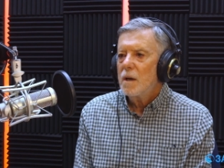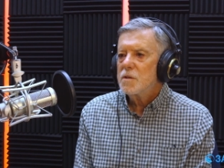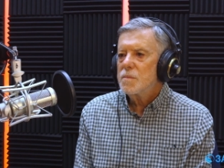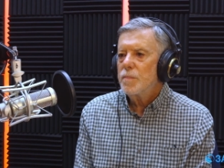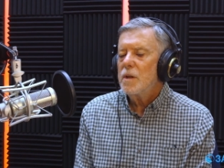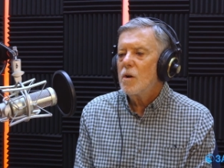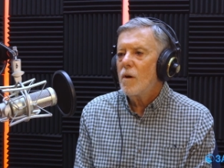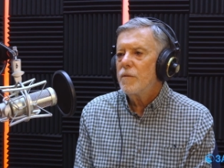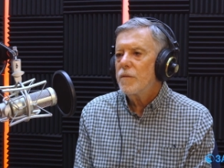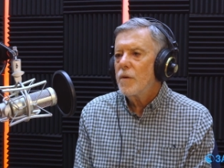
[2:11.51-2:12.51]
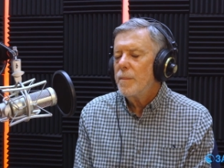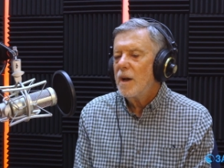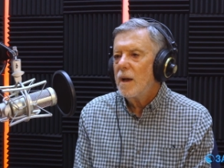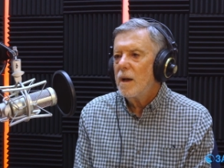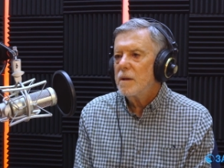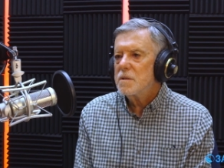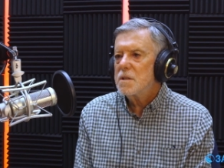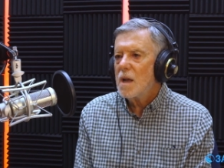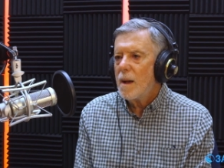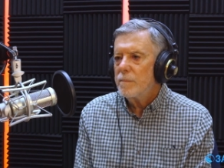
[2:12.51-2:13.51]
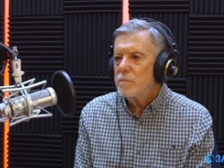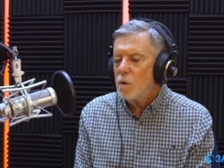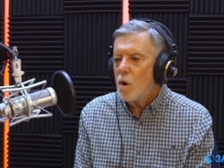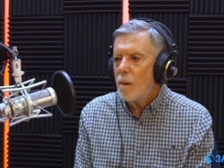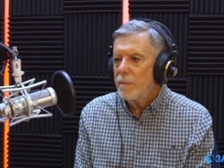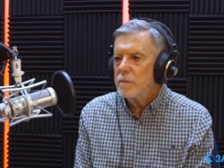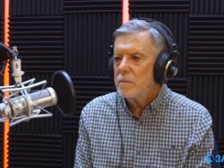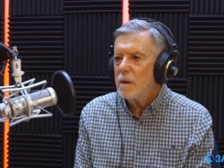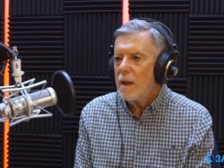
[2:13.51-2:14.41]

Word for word: split off from some common